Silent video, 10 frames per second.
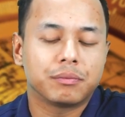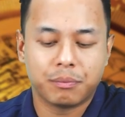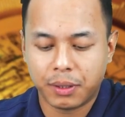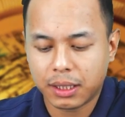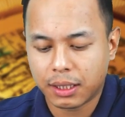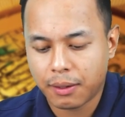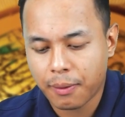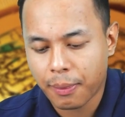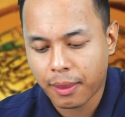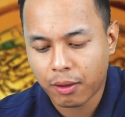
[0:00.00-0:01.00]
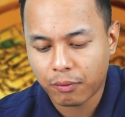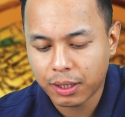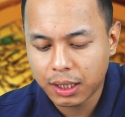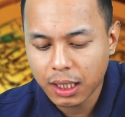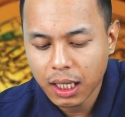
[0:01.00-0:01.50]
But
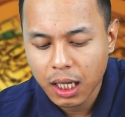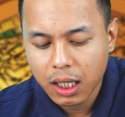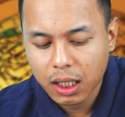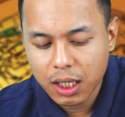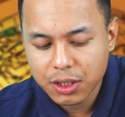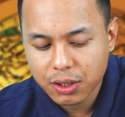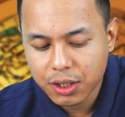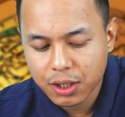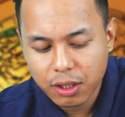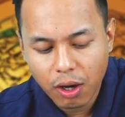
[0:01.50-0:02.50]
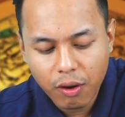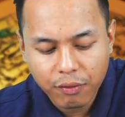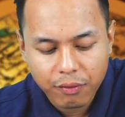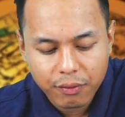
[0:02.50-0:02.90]
with the construction of